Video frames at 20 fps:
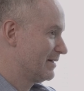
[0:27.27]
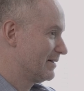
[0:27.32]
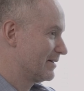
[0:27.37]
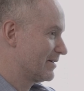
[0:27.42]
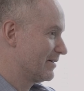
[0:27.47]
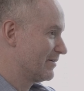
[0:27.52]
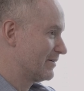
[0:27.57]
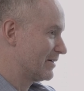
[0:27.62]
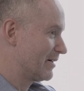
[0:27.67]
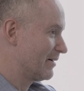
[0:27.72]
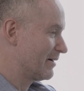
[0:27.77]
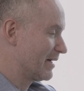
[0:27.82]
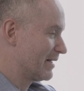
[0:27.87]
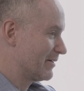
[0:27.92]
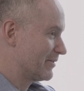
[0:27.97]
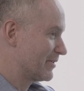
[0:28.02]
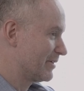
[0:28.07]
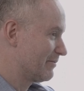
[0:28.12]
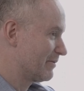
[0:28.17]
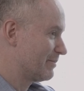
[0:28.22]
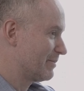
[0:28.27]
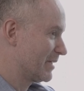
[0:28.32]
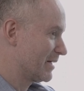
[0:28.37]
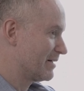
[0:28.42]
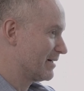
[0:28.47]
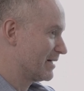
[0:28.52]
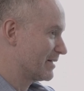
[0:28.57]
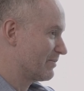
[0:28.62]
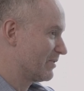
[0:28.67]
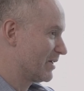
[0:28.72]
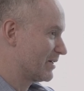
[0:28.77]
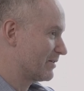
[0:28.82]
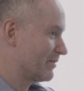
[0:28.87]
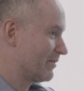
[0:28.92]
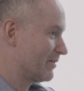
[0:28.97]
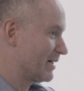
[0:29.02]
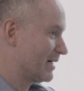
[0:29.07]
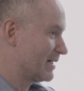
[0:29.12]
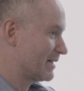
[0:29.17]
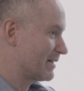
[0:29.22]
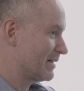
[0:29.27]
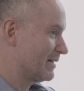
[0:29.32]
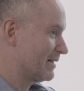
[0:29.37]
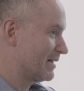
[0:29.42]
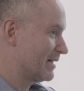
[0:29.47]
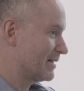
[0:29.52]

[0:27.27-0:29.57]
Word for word: So dark energy would be a cosmological constant.